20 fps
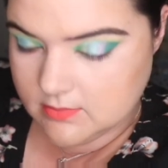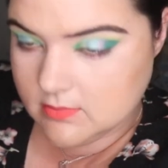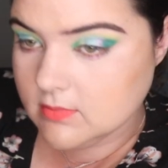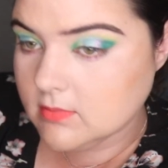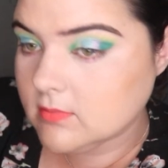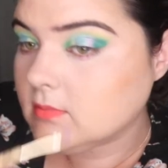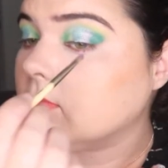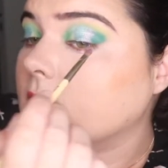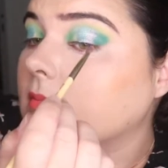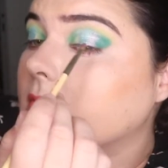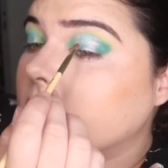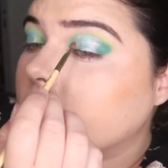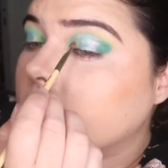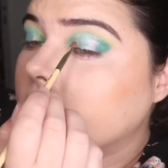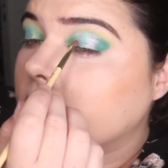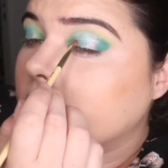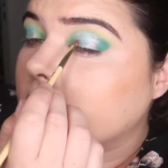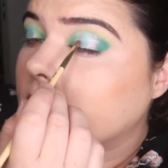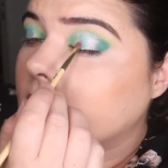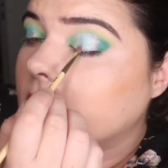
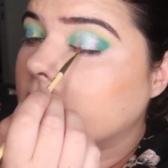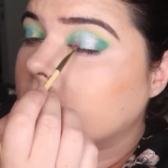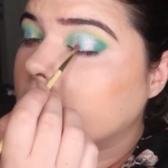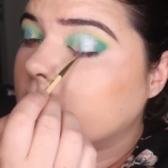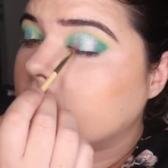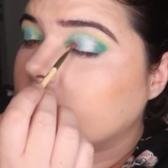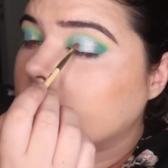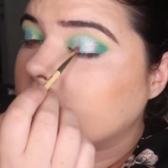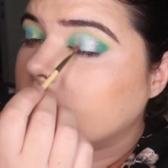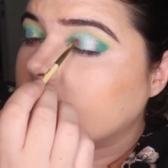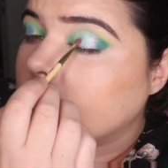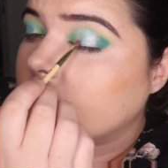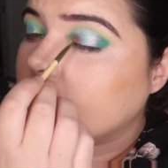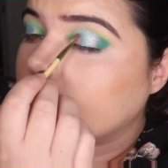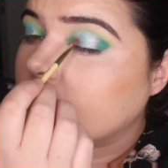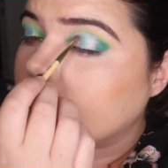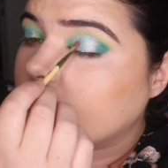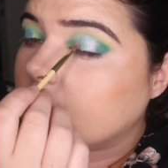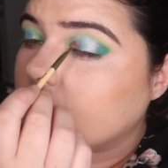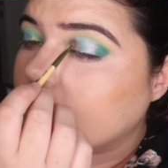
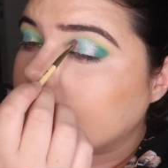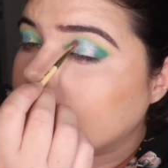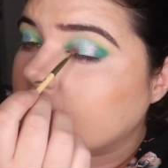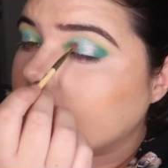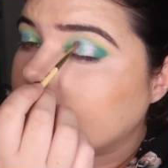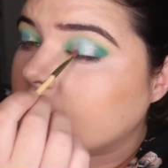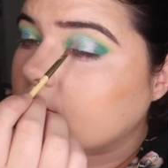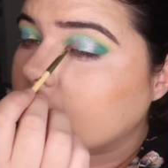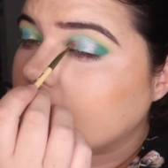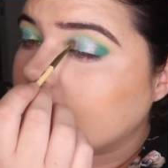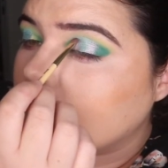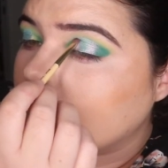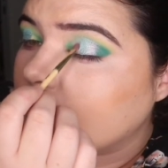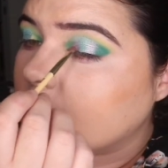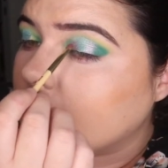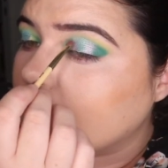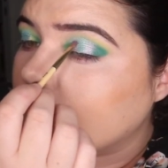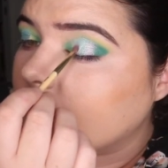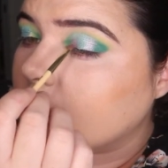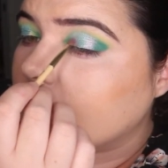
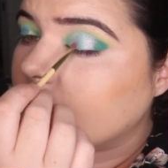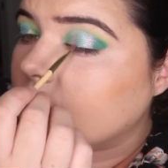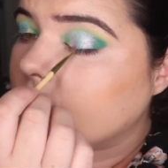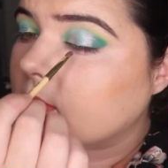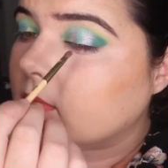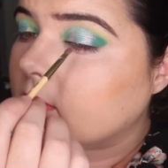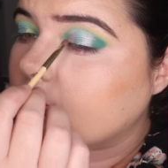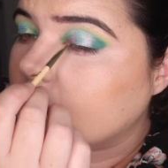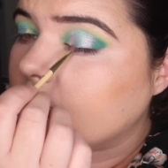Nothing is said.